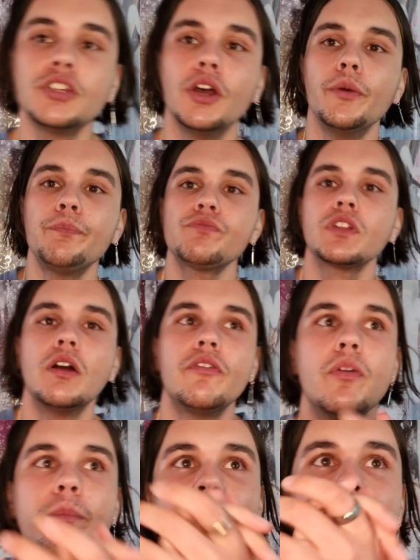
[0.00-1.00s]
So
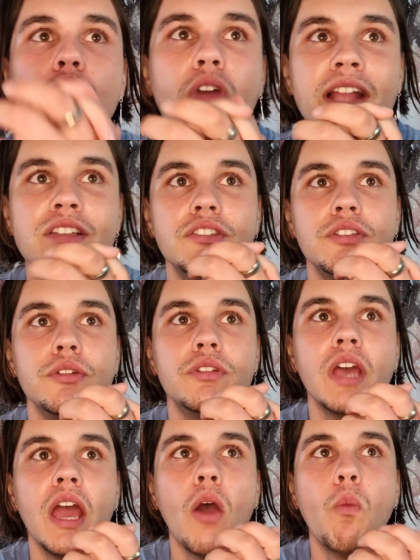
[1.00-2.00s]
for me,
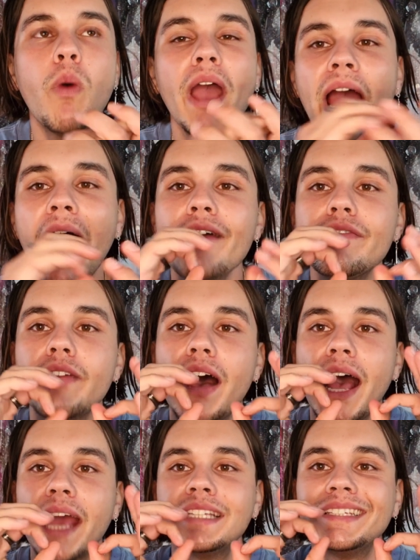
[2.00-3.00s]
gratitude. Where have
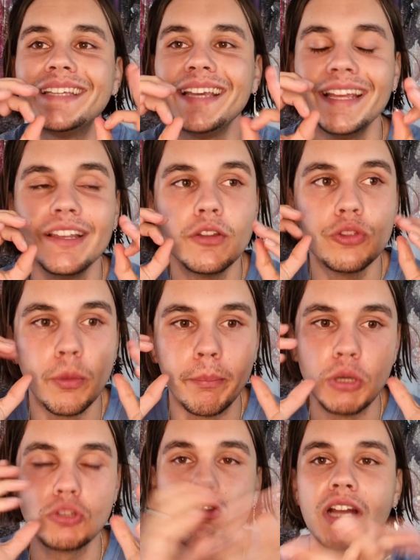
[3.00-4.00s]
I seen the
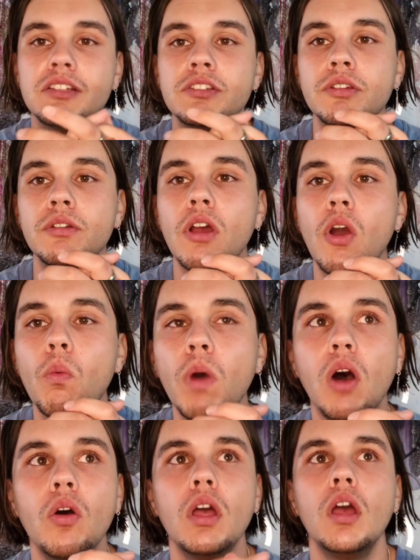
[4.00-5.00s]
most gratitude?
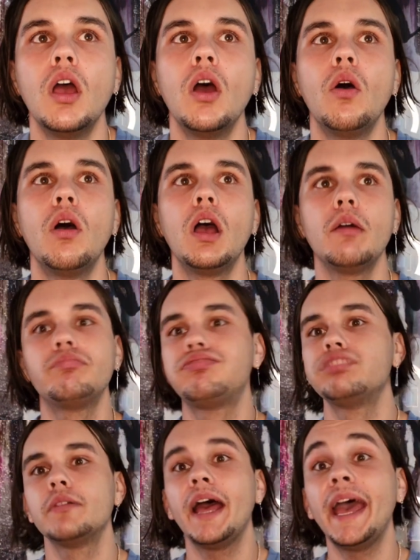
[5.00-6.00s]
Well,
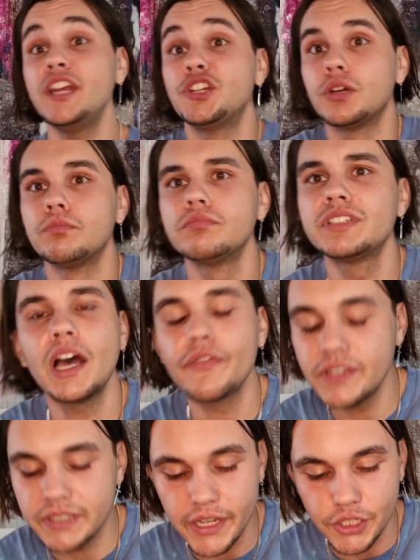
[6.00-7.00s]
Asia,
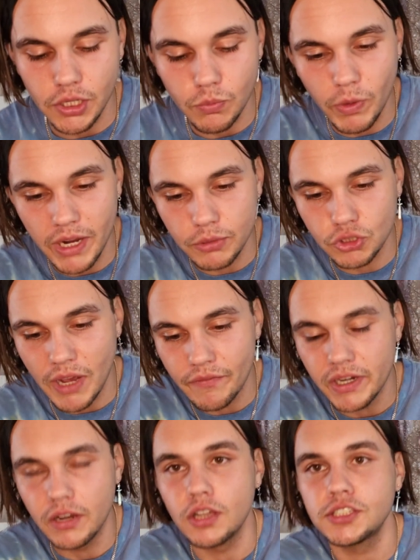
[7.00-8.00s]
Southeast Asia. When I was
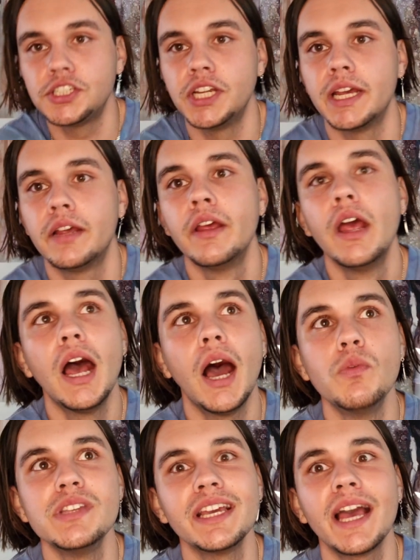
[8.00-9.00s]
traveling last year,
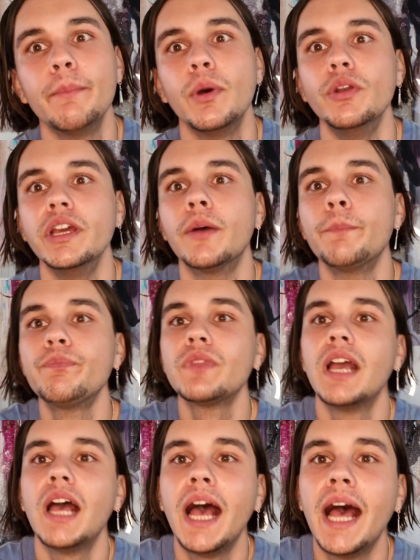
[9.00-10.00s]
I was in Cambodia,
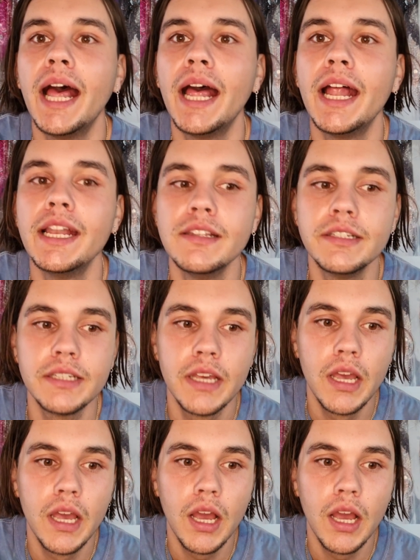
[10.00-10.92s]
and